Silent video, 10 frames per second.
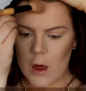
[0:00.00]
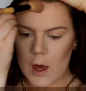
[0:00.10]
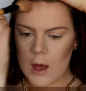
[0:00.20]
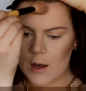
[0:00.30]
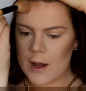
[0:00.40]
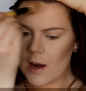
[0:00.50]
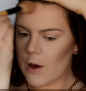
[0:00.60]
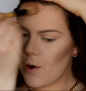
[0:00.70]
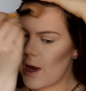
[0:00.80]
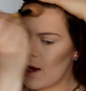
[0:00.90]
And then I
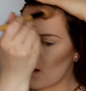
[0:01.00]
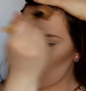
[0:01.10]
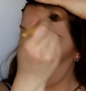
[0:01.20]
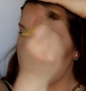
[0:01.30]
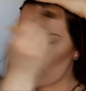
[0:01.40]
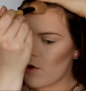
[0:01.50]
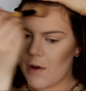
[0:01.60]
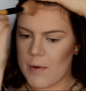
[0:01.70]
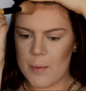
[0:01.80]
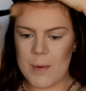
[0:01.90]
go ahead and contour
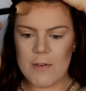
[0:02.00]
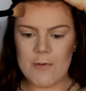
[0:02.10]
around my